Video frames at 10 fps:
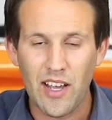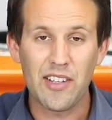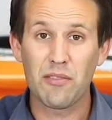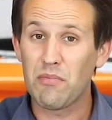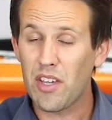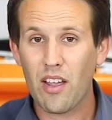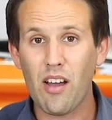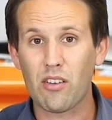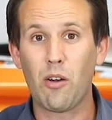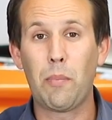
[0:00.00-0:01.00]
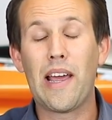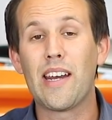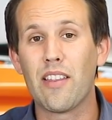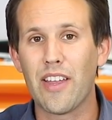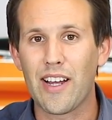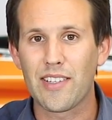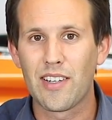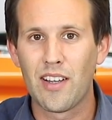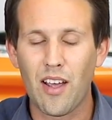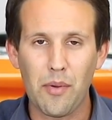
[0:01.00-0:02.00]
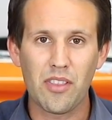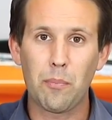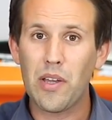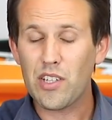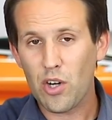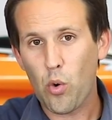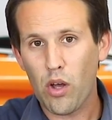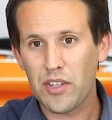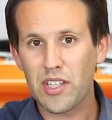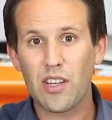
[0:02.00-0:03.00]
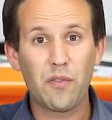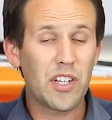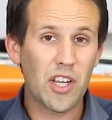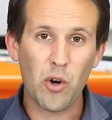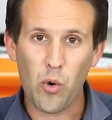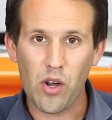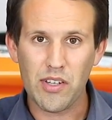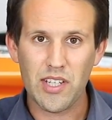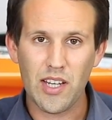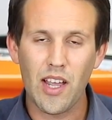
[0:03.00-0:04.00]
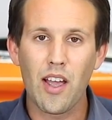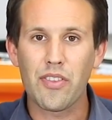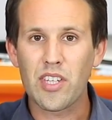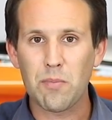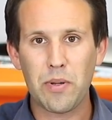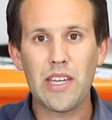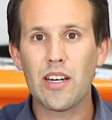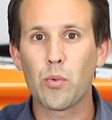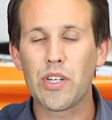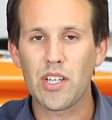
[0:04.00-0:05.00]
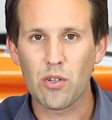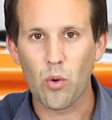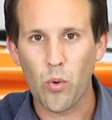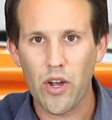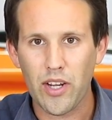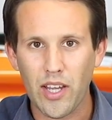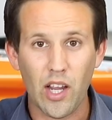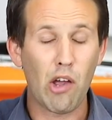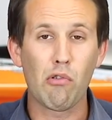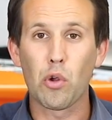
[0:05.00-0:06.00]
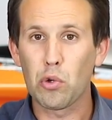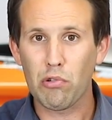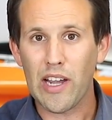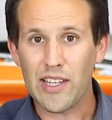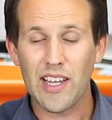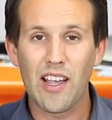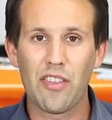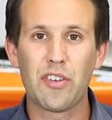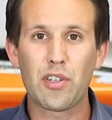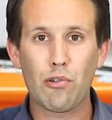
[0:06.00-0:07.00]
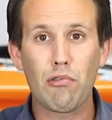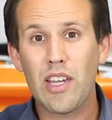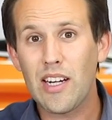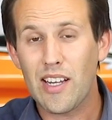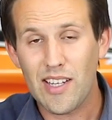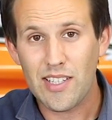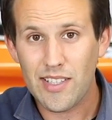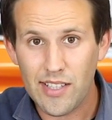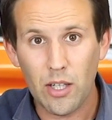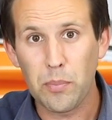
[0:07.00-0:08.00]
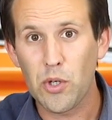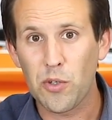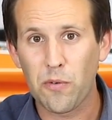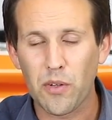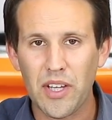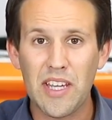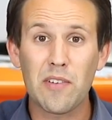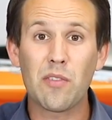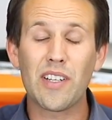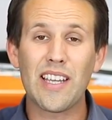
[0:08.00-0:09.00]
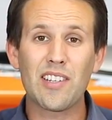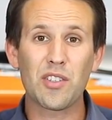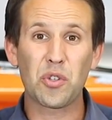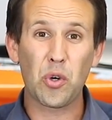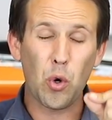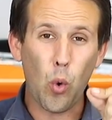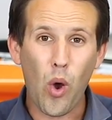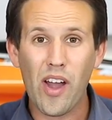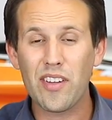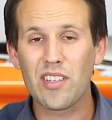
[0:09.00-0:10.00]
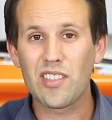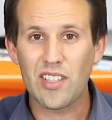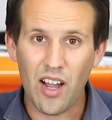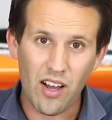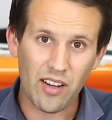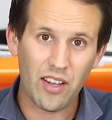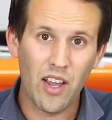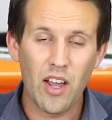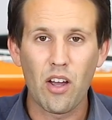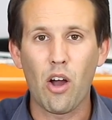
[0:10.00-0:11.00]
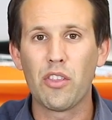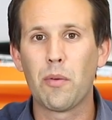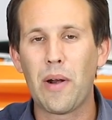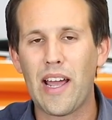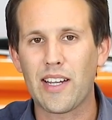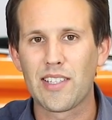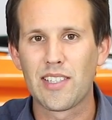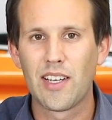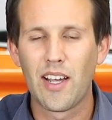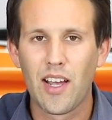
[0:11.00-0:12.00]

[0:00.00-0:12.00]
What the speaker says: And you can't complain at that. I mean, the picture quality, the video quality, the speed at which it's all working are all great. The screen is still beautiful, even if it isn't quite as dark on the blacks